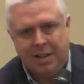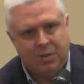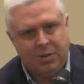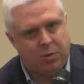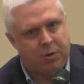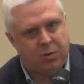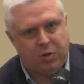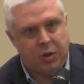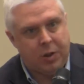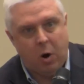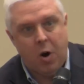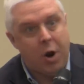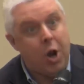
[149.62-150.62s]
So there's,
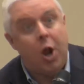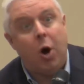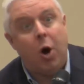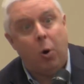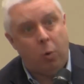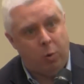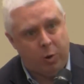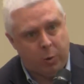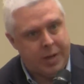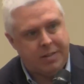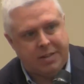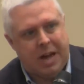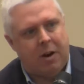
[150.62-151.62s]
there are no
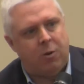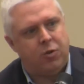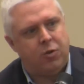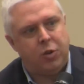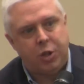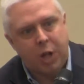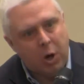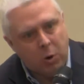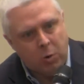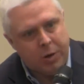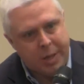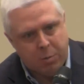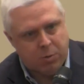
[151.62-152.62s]
Greek scholars,
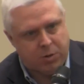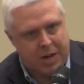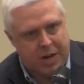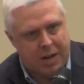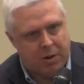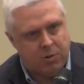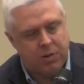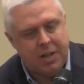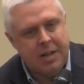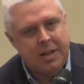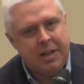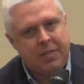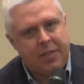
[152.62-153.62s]
no Hebrew scholars
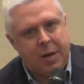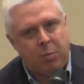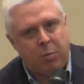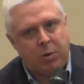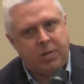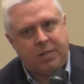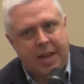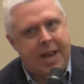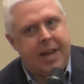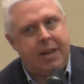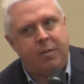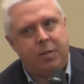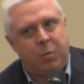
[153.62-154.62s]
that would
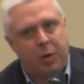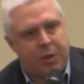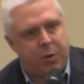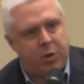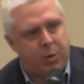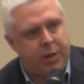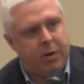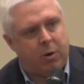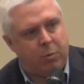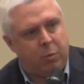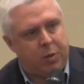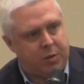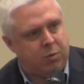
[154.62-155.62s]
say what they're doing or
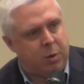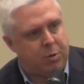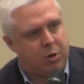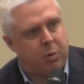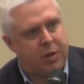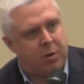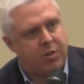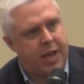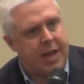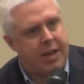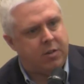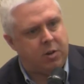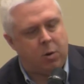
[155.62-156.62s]
with the Scripture, what they're
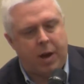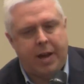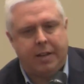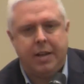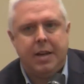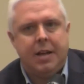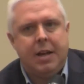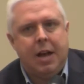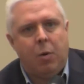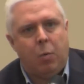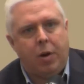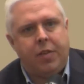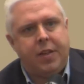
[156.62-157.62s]
saying is correct.
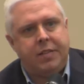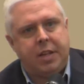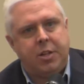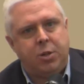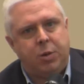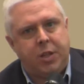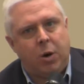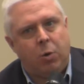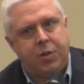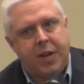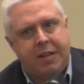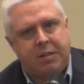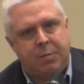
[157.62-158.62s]
And one of the things they do with the Old
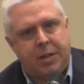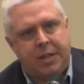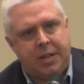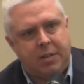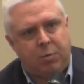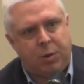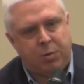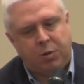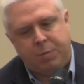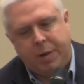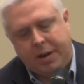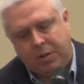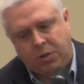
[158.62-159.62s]
Testament is with
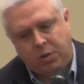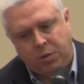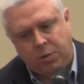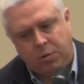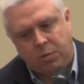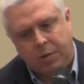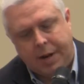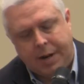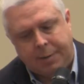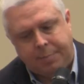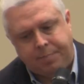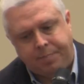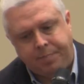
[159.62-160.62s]
respect to
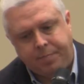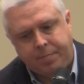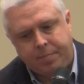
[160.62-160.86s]
um,